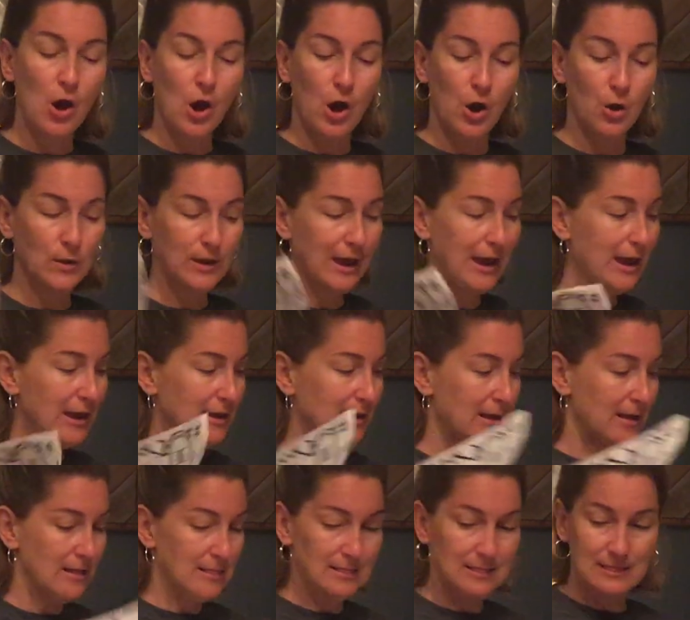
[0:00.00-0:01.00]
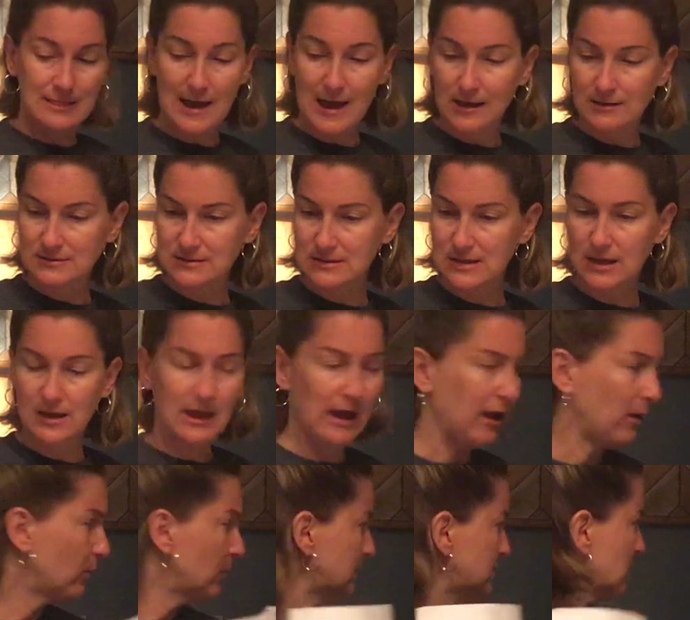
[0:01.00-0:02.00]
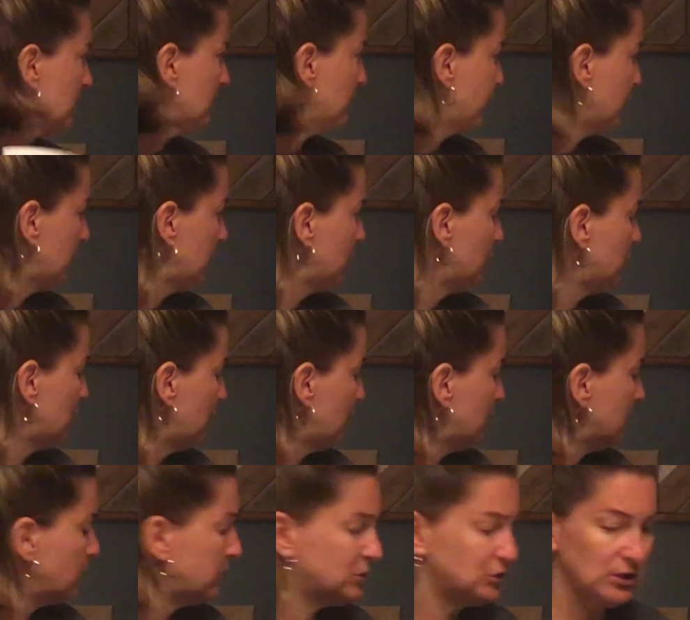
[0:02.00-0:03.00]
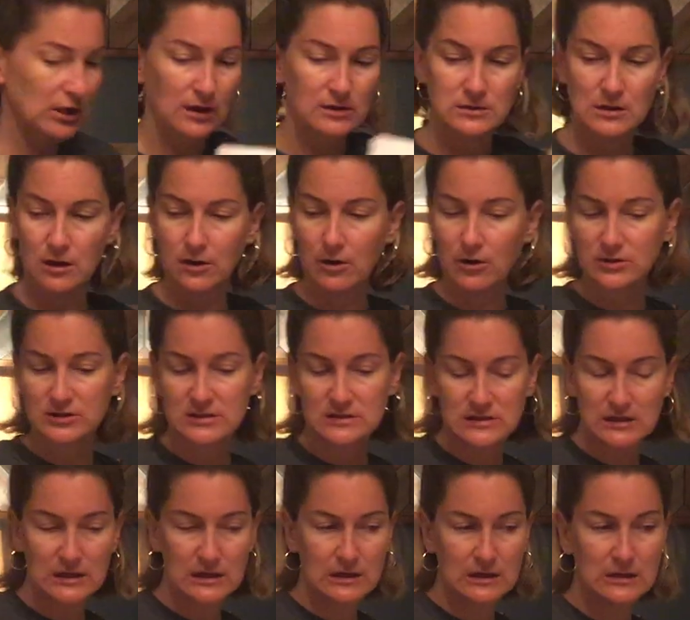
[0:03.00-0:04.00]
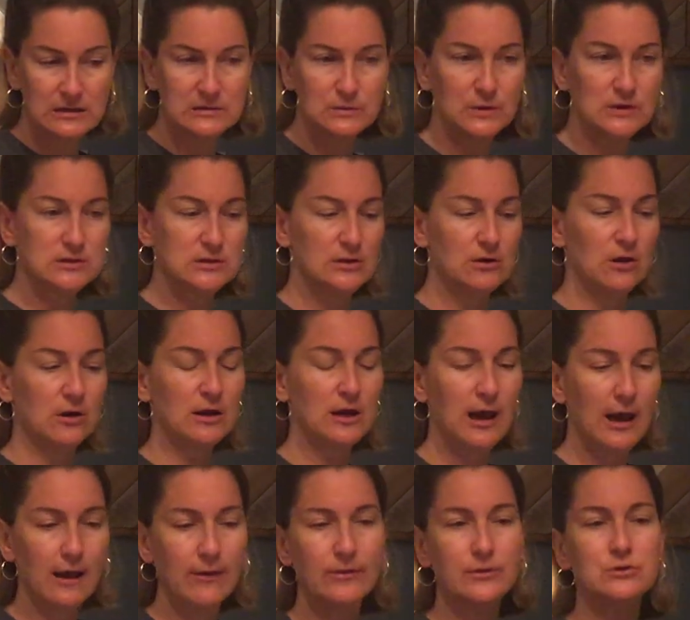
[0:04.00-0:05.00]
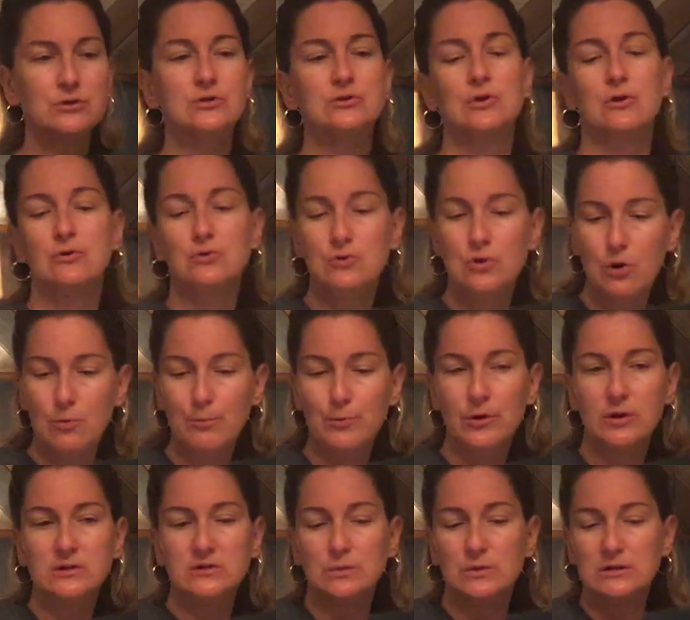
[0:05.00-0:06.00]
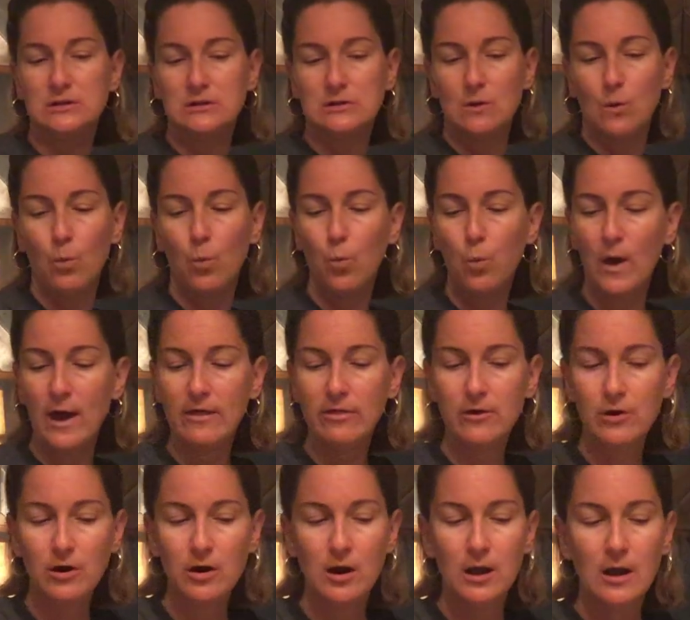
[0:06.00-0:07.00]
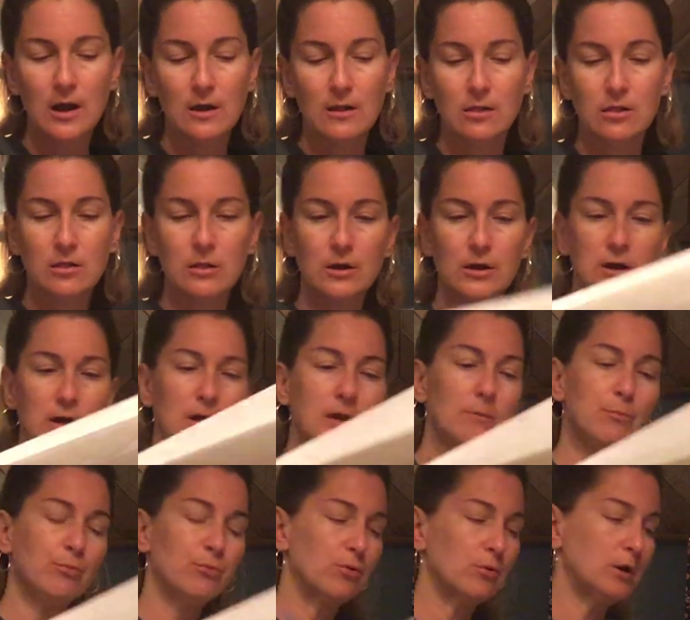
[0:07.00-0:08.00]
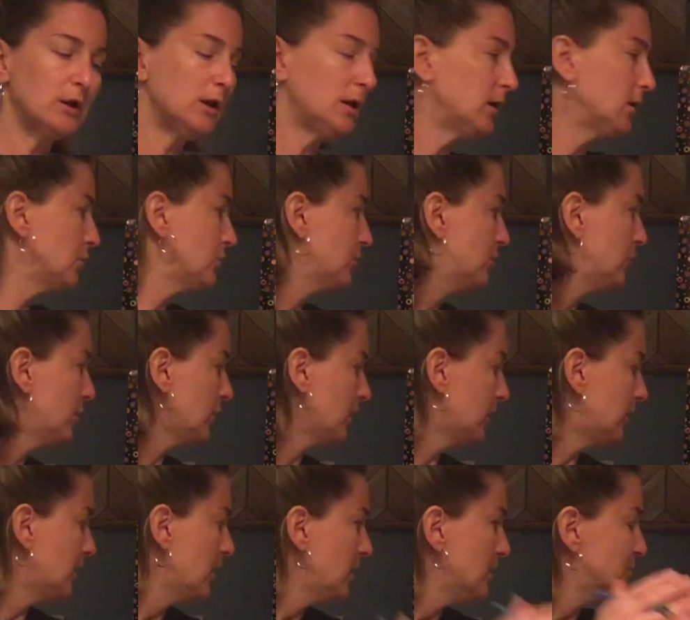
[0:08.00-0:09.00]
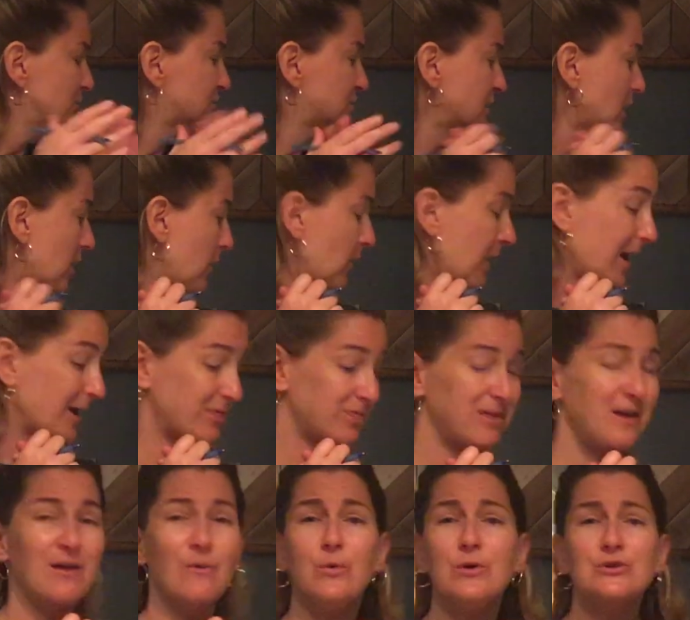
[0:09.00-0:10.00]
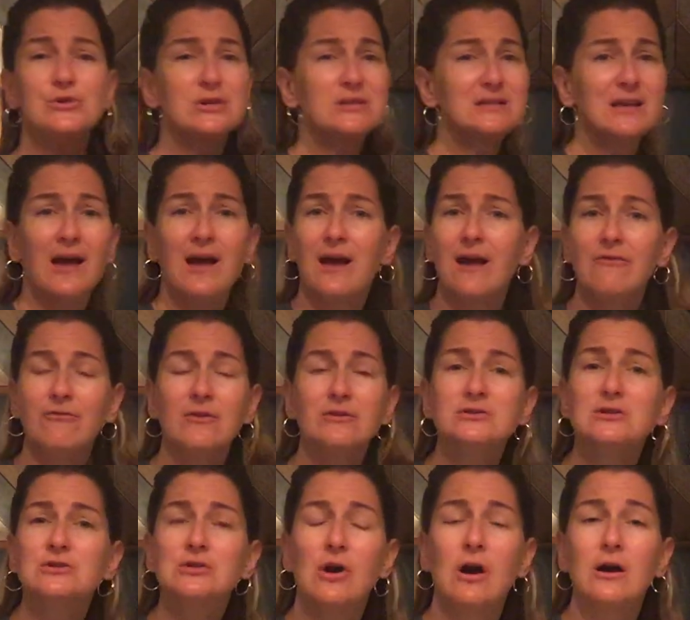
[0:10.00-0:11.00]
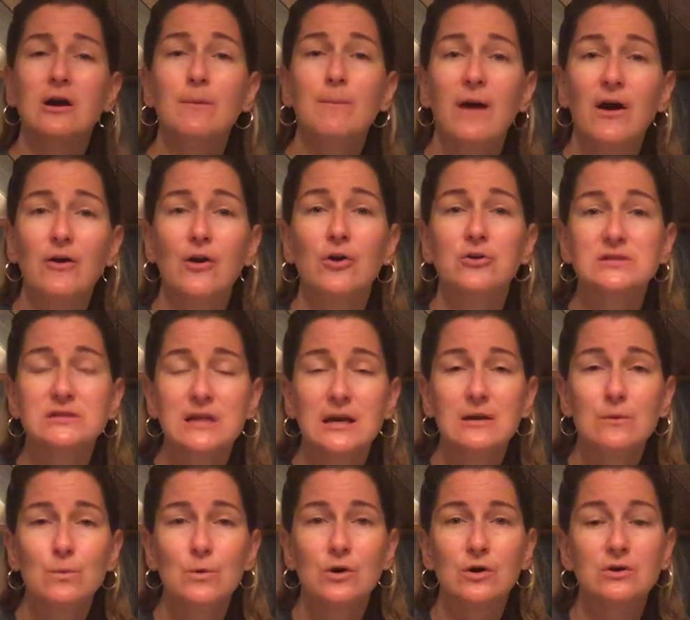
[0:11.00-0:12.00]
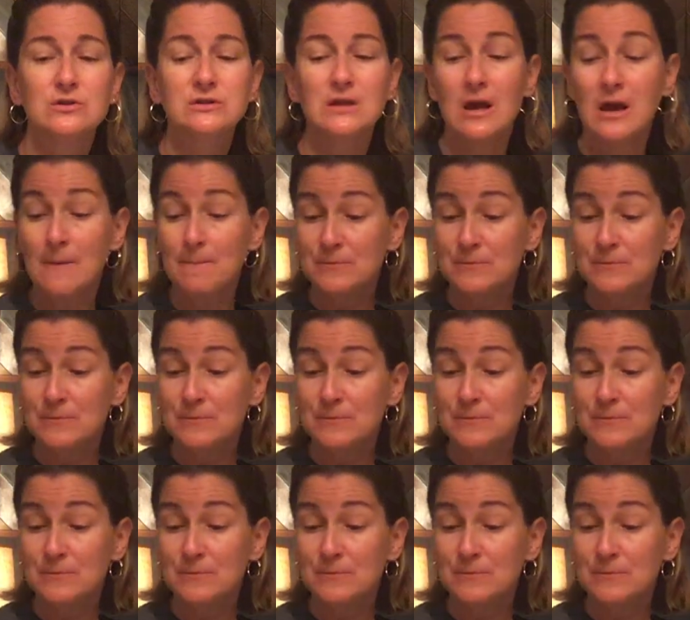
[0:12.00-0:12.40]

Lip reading: Okay, last thing, how are we doing? Pretty good. We checked on our seeds, we did our calendars, our notebooks, we did the weather, looking pretty good. So I think we just have to talk about our sight words.